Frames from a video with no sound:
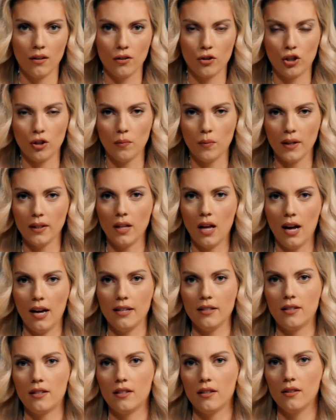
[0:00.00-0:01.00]
she
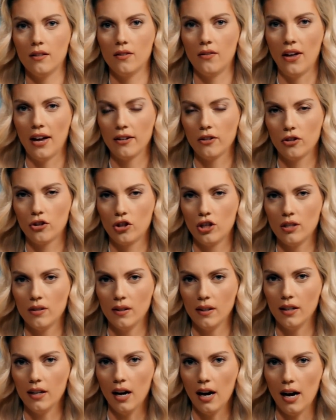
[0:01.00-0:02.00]
realized that she's
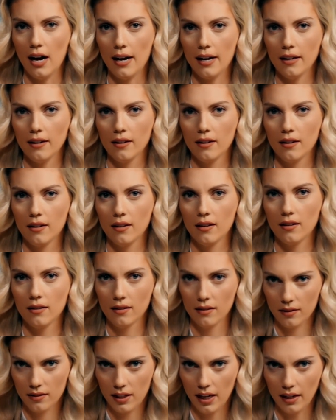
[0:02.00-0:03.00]
a guy.
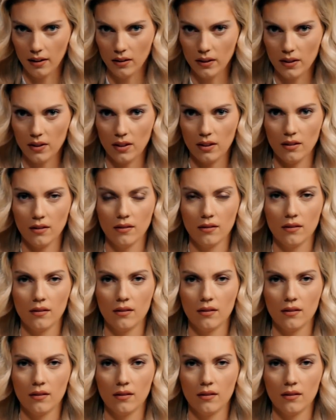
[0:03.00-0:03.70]
Take a listen.